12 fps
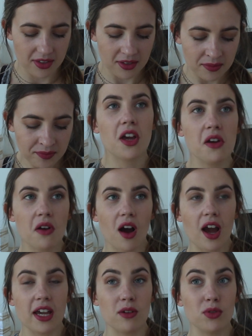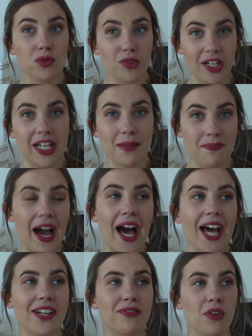So it was really
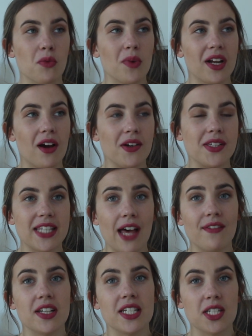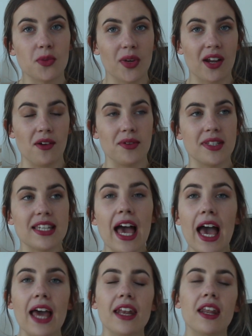bad from when I was 7 to when I was
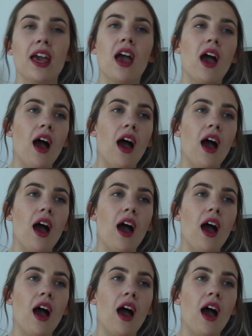10.